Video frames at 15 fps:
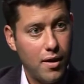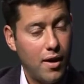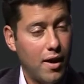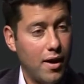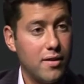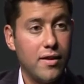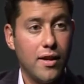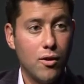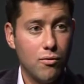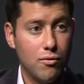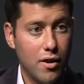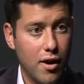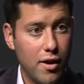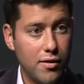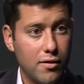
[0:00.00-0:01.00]
A single
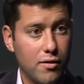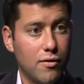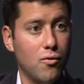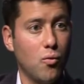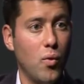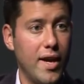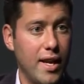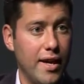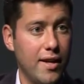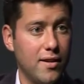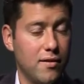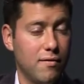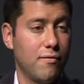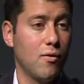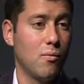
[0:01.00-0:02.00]
nurse can wheel
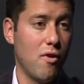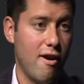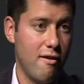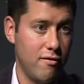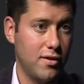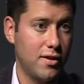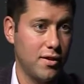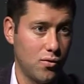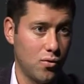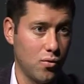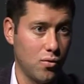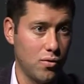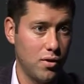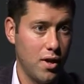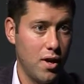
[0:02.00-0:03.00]
it from wherever it is
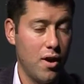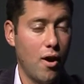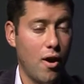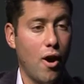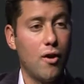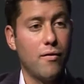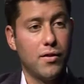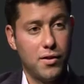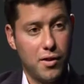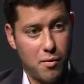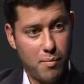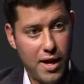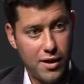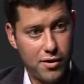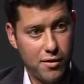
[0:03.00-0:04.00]
stored over to the
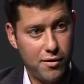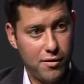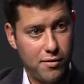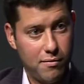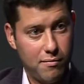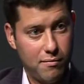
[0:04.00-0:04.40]
patient.